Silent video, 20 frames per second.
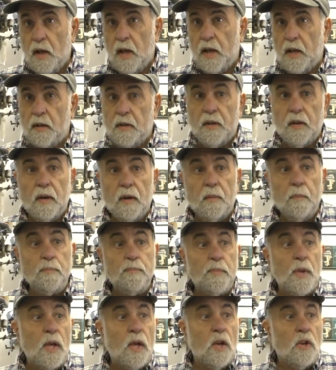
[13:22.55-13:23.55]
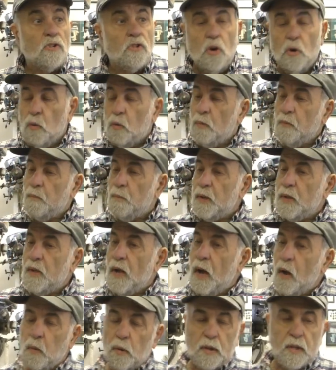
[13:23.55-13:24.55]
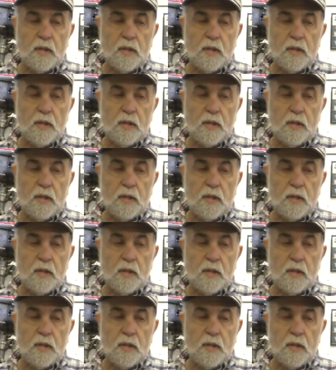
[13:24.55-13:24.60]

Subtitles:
And but now we're